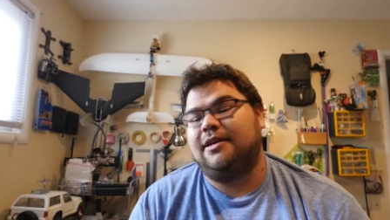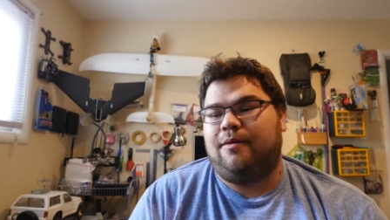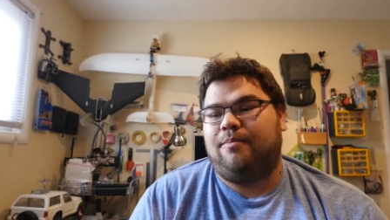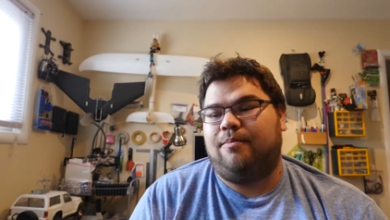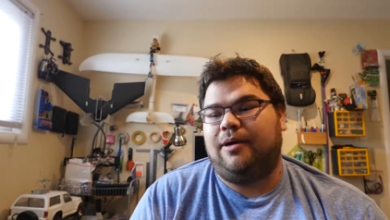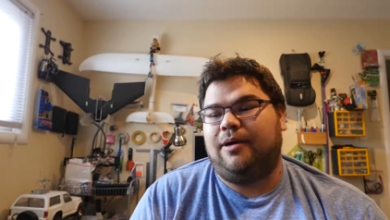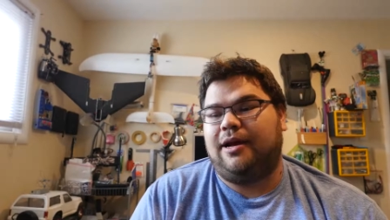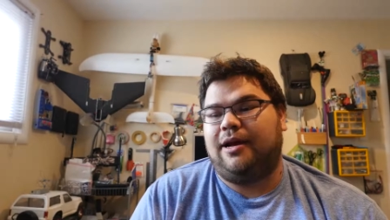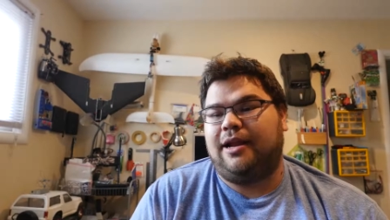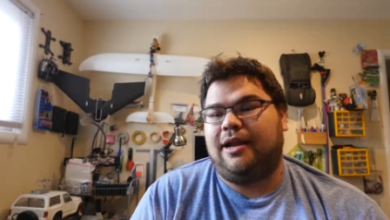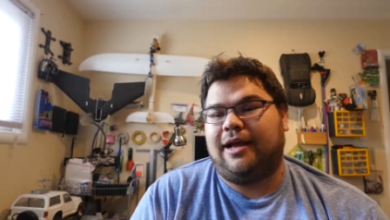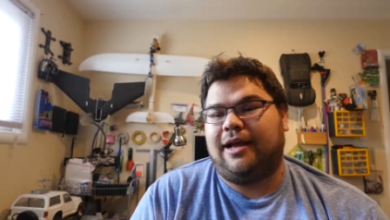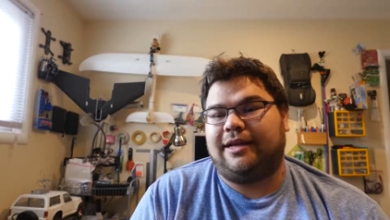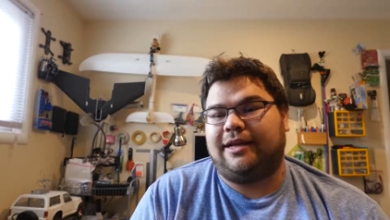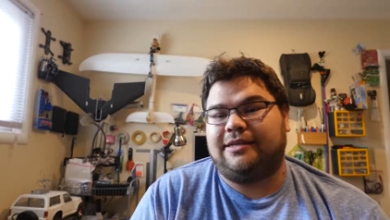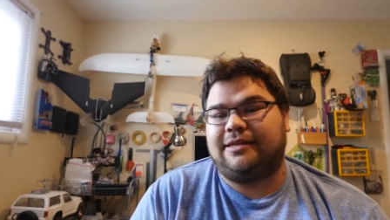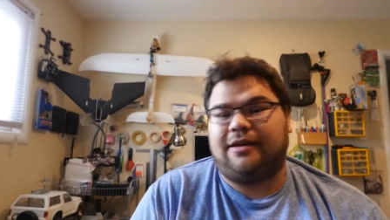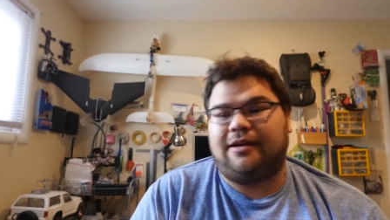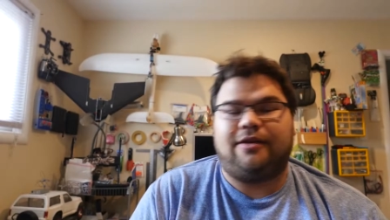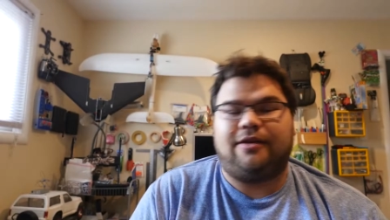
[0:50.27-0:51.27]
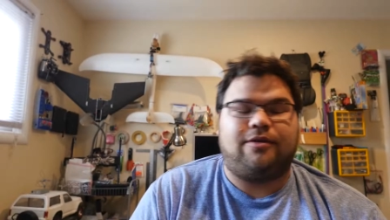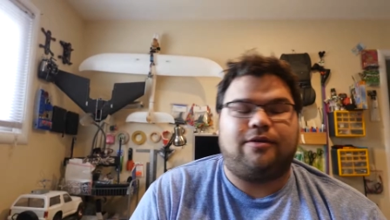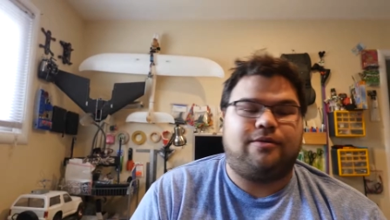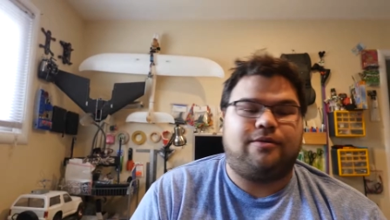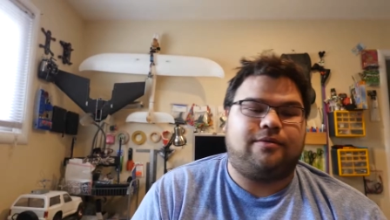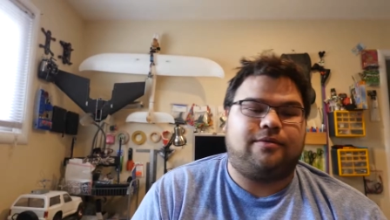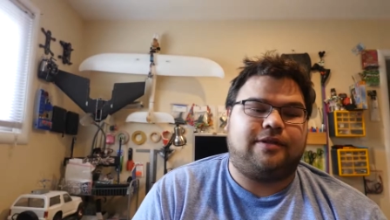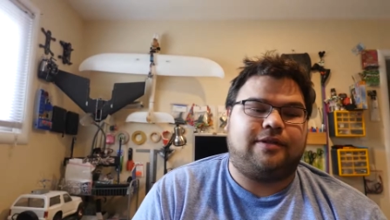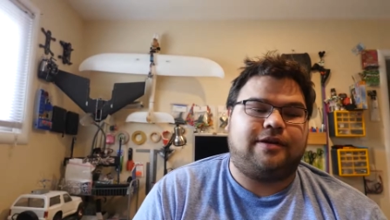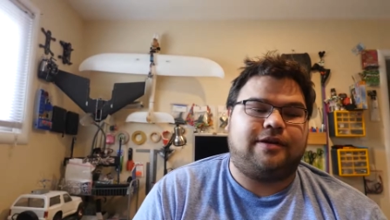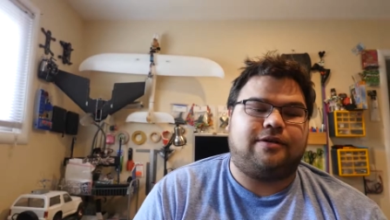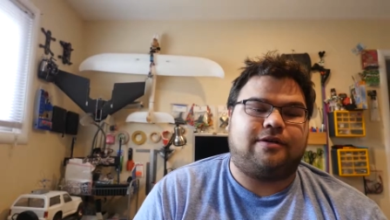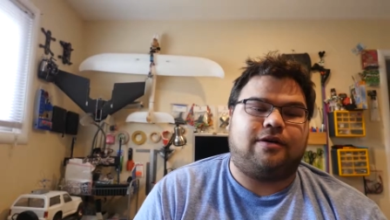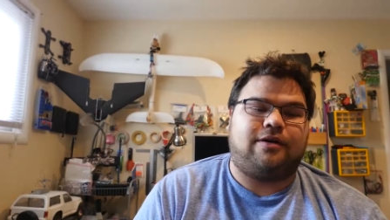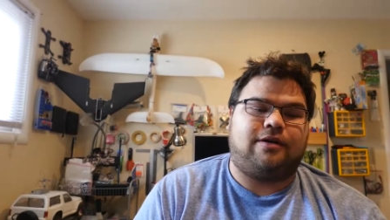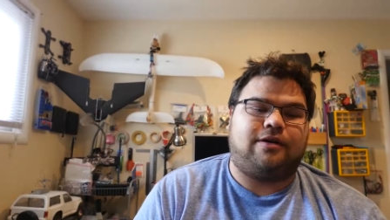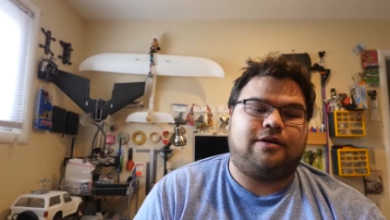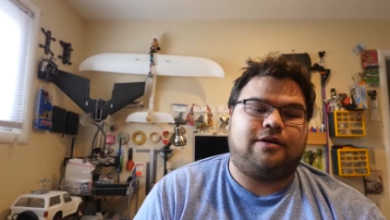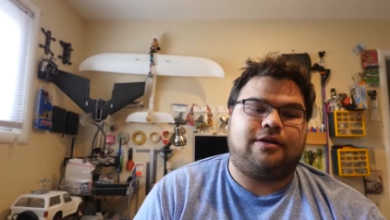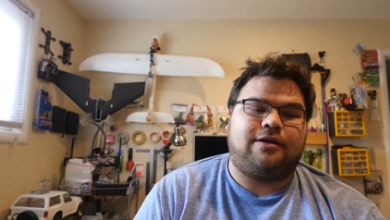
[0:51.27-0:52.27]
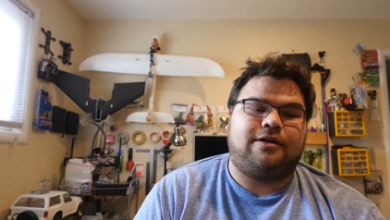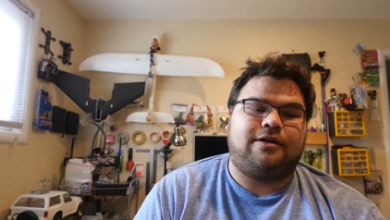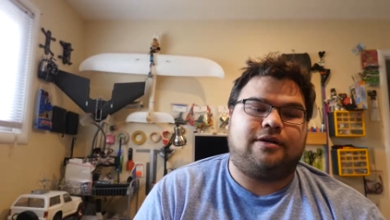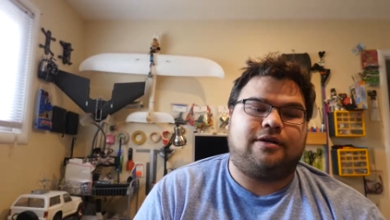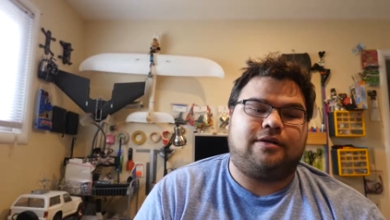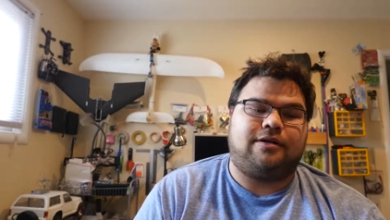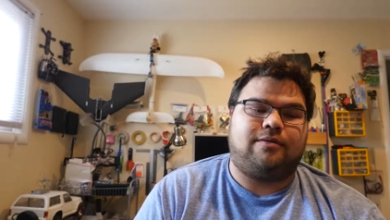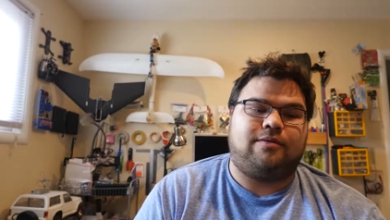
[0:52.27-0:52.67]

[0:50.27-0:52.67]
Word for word: But I can tell you there are